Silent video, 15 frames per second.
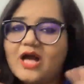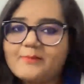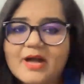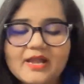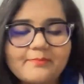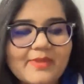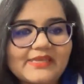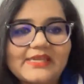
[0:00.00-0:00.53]

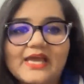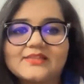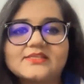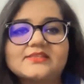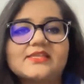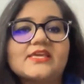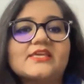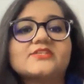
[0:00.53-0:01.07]
among many
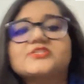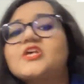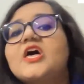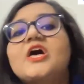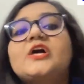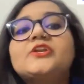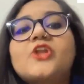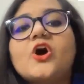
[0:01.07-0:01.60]
other things.
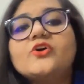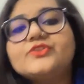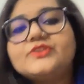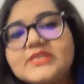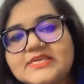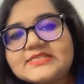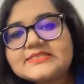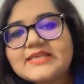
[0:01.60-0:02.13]
Now,
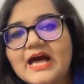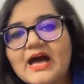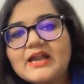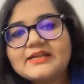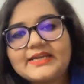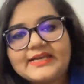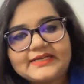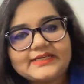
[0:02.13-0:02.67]
these
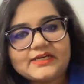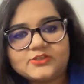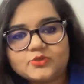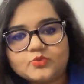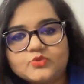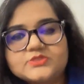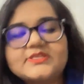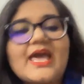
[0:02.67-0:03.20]
are data
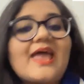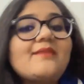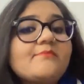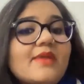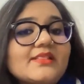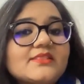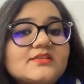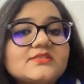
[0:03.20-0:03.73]
tools and
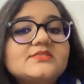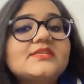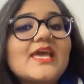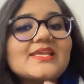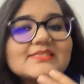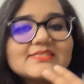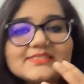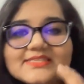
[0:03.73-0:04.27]
methods
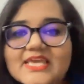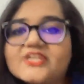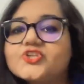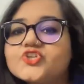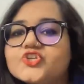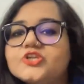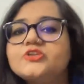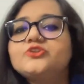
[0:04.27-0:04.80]

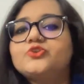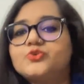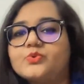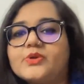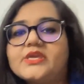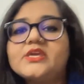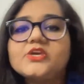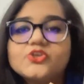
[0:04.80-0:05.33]
essential to
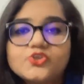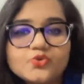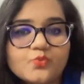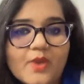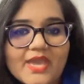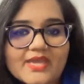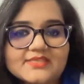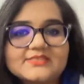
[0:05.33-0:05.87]
doing
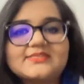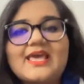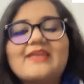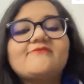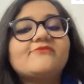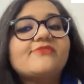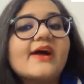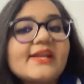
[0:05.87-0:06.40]
UX
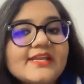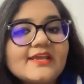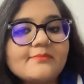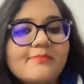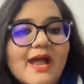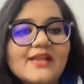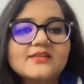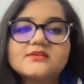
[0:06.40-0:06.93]
and
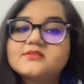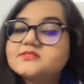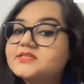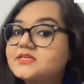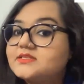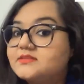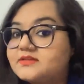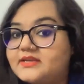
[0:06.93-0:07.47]
finding patterns
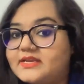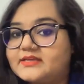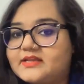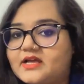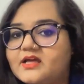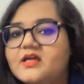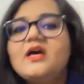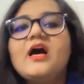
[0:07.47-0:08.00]
in the
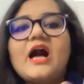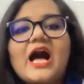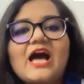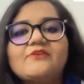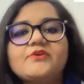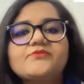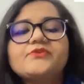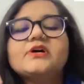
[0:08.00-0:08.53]
data.
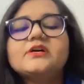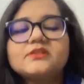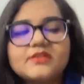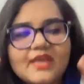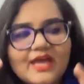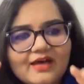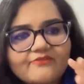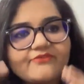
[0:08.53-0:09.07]
However,
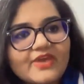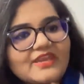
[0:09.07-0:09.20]
they are